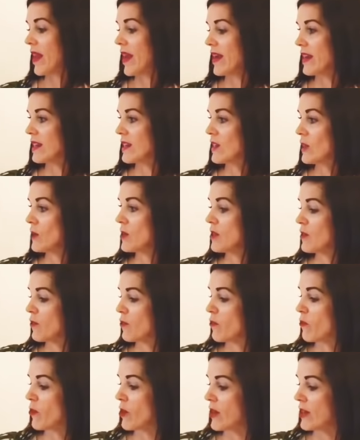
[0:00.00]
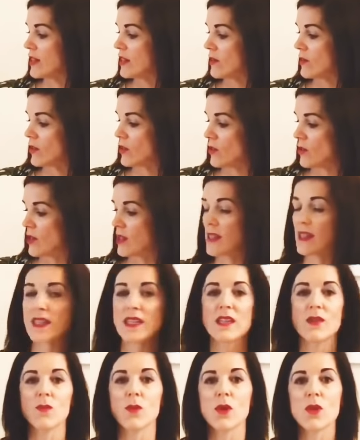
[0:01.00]
in two different prints. So as you can
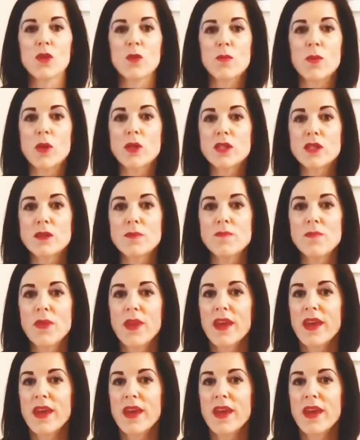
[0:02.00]
see, the one on the bottom